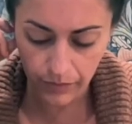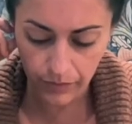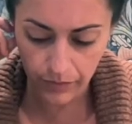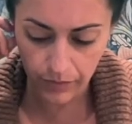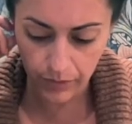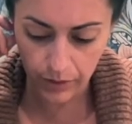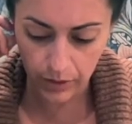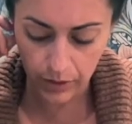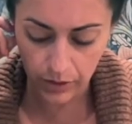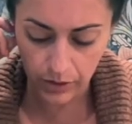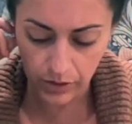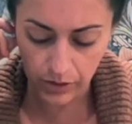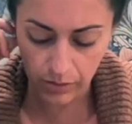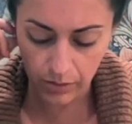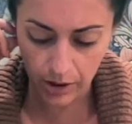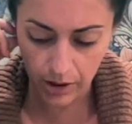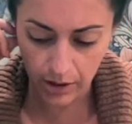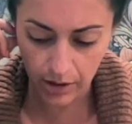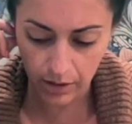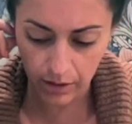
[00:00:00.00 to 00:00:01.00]
But there's some
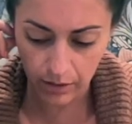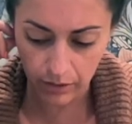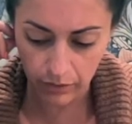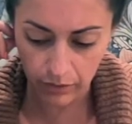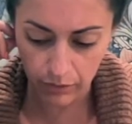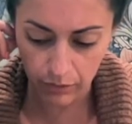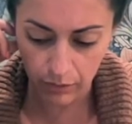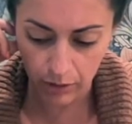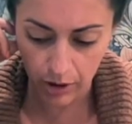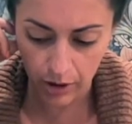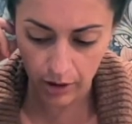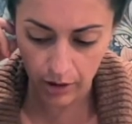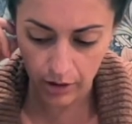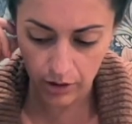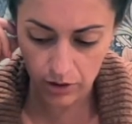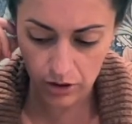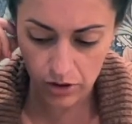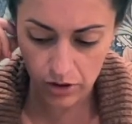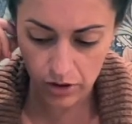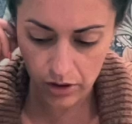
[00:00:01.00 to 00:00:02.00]
kind of
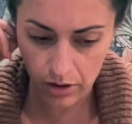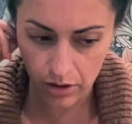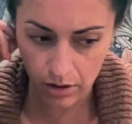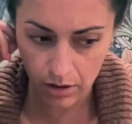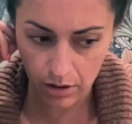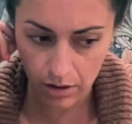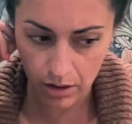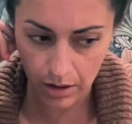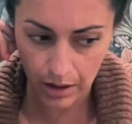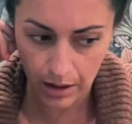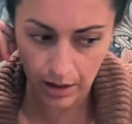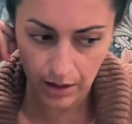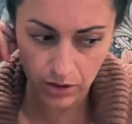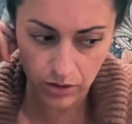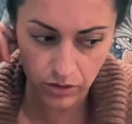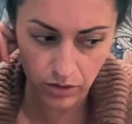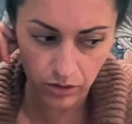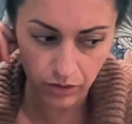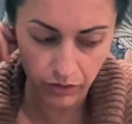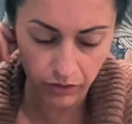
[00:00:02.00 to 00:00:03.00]
blockage here. And I
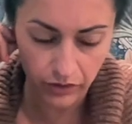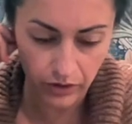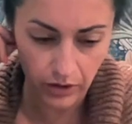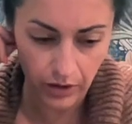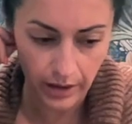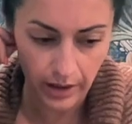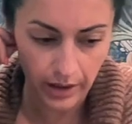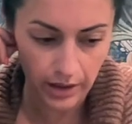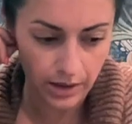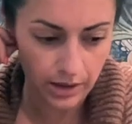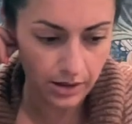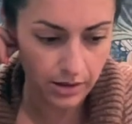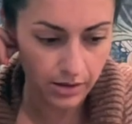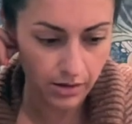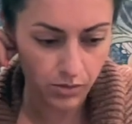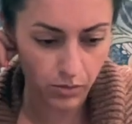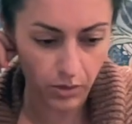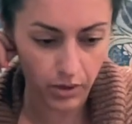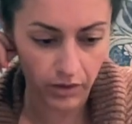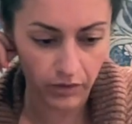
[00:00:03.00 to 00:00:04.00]
do feel like it
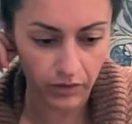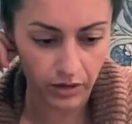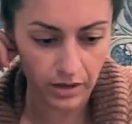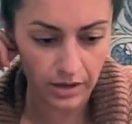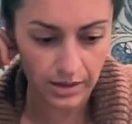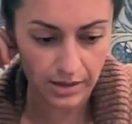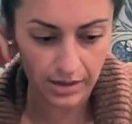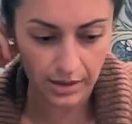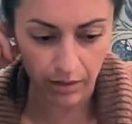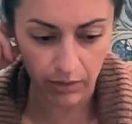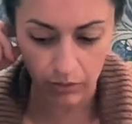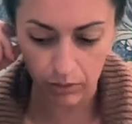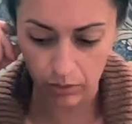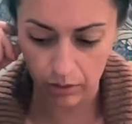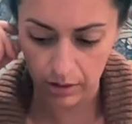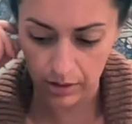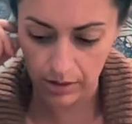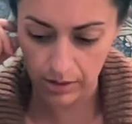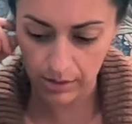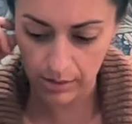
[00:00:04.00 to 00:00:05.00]
is whatever this devil
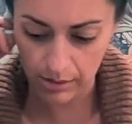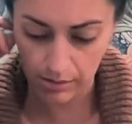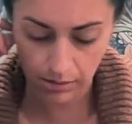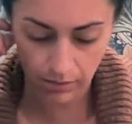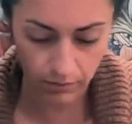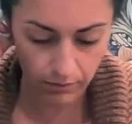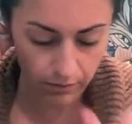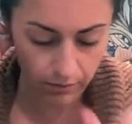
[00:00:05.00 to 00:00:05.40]
is.